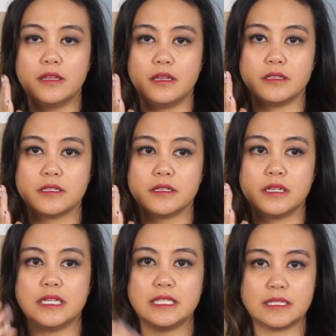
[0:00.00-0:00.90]
that
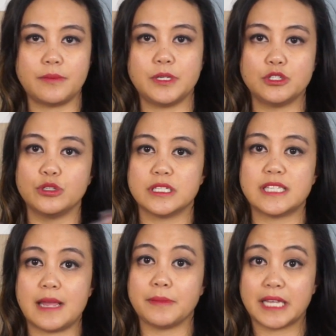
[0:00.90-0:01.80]
knits up into the
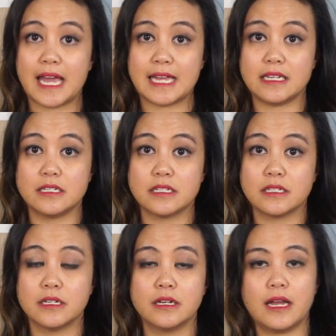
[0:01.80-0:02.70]
same
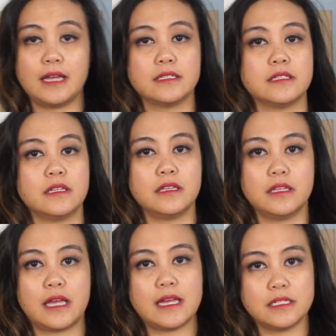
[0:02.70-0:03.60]
gauge as
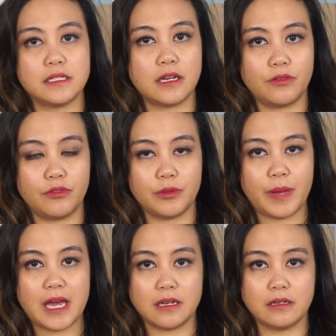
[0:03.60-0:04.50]
the gauge intended for the
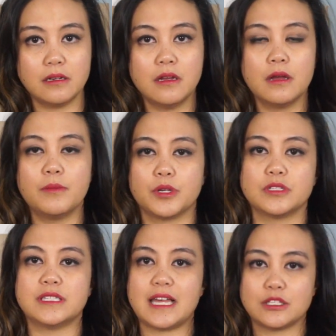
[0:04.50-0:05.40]
pattern,
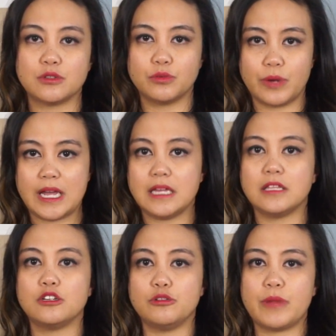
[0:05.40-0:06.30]
because that's the way
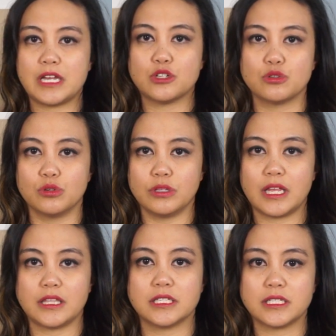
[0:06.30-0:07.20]
that you make sure
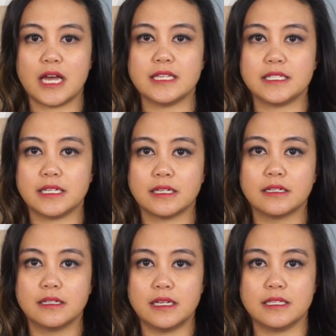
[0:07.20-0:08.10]
that the sizing
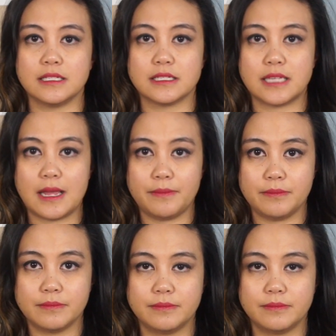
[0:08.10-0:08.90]
is the same.